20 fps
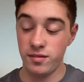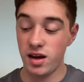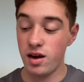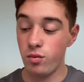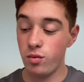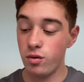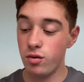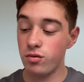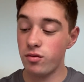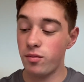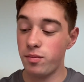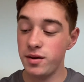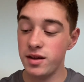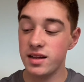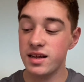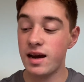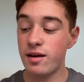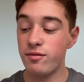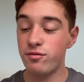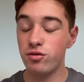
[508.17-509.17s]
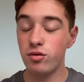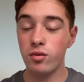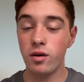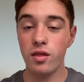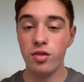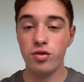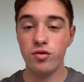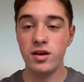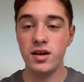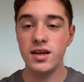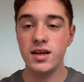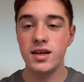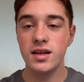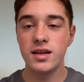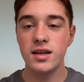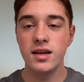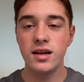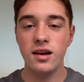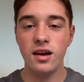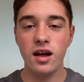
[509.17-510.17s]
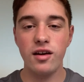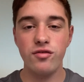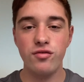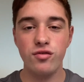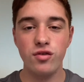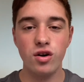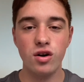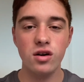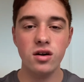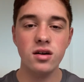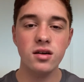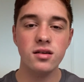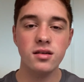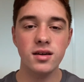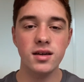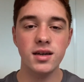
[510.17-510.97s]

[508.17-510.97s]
I will repeat CAP 413 lifelong